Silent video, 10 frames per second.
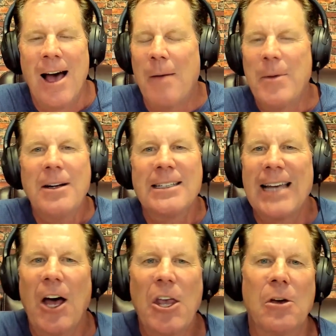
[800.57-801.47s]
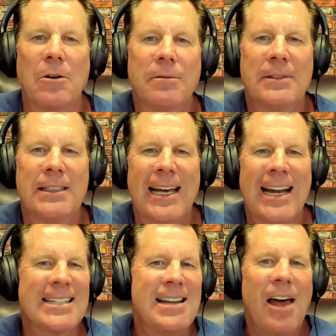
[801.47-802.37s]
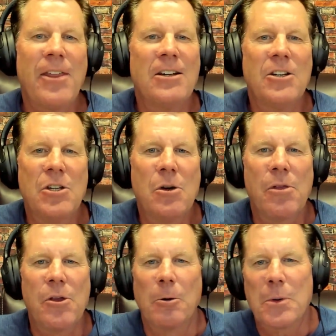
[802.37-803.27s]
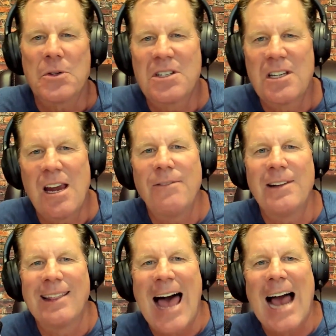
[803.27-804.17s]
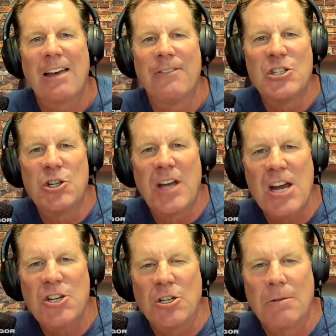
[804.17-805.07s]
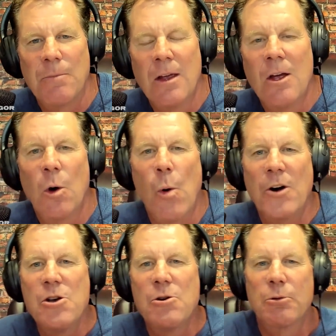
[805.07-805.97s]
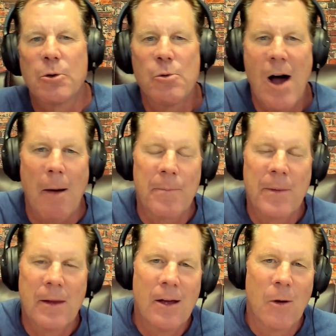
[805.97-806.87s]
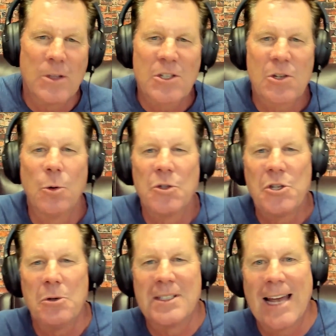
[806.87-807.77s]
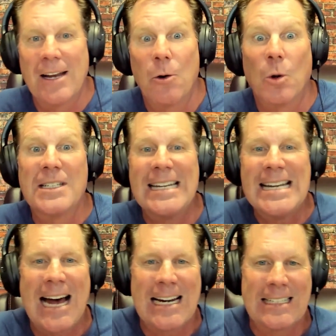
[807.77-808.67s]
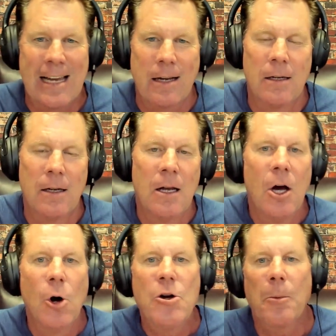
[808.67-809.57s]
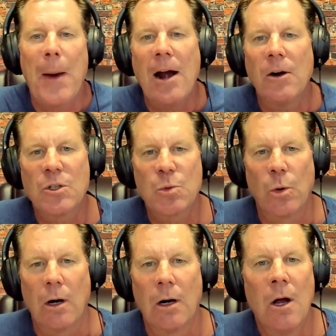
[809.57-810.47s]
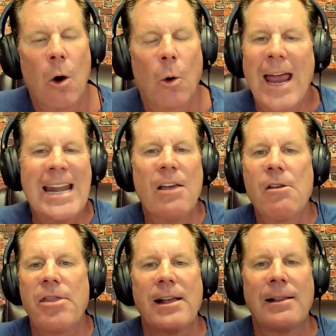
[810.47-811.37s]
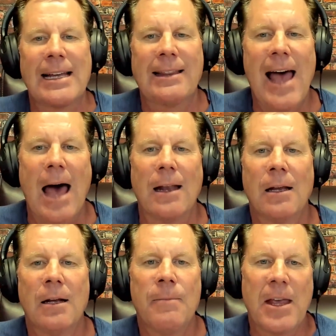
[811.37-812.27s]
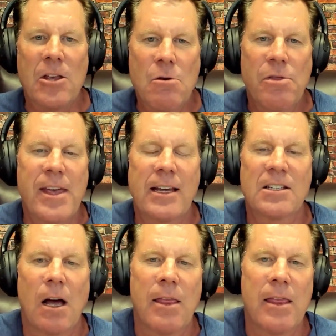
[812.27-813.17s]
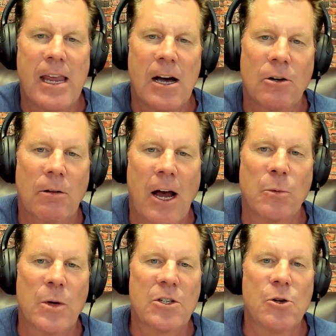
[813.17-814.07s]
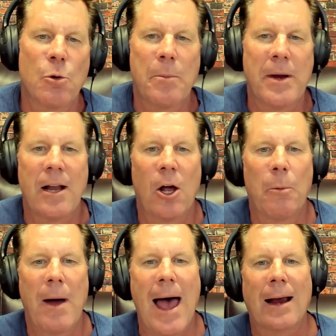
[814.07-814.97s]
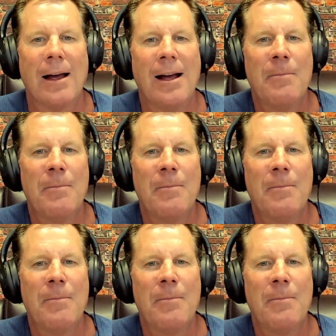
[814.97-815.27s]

I'm here to tell you it has nothing to do with your perceived lack of education, where you grew up, what schools you attended or did not attend, who your parents were, or any other thing like that that you think is the underlying reason you are being held back.